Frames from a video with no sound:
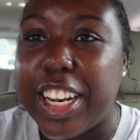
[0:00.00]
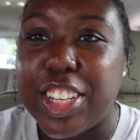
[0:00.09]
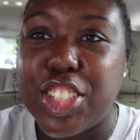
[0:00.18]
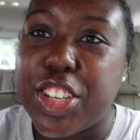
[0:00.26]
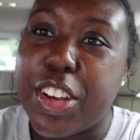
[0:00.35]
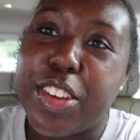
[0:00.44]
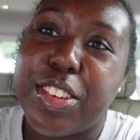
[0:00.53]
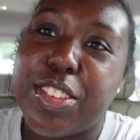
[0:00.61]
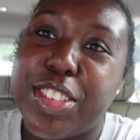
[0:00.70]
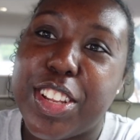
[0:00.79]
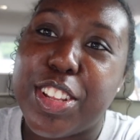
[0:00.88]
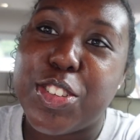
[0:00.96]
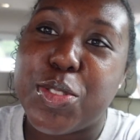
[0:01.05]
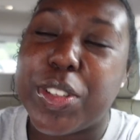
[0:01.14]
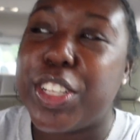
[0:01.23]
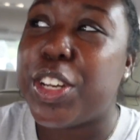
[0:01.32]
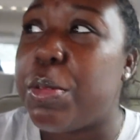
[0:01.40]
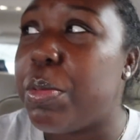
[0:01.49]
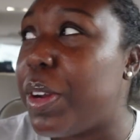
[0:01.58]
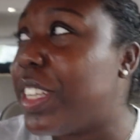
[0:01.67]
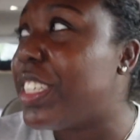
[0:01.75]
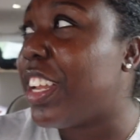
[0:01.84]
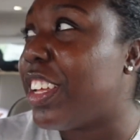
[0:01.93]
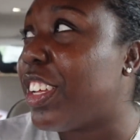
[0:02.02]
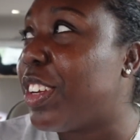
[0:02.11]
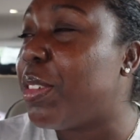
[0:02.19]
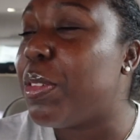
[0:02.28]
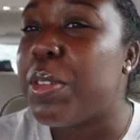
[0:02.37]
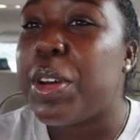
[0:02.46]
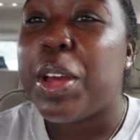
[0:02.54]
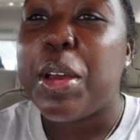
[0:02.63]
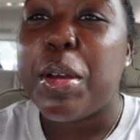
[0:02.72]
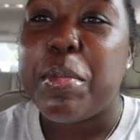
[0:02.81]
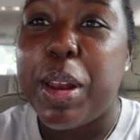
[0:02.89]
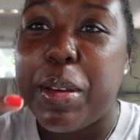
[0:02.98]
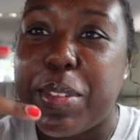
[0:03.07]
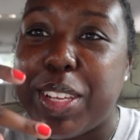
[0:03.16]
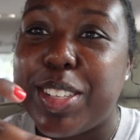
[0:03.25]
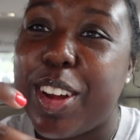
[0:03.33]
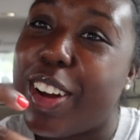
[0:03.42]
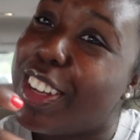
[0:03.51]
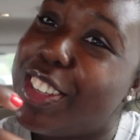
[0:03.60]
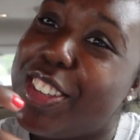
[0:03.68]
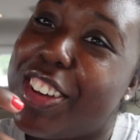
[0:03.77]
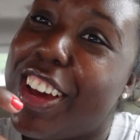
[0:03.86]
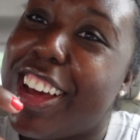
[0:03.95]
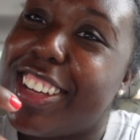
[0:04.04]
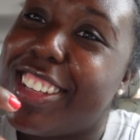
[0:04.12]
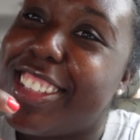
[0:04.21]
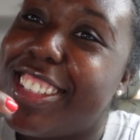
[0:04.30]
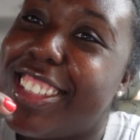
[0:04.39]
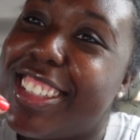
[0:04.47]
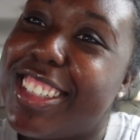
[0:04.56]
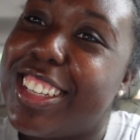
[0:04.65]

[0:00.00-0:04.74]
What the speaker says: didn't show you, so there's really no point in telling you. But I missed talking to you guys.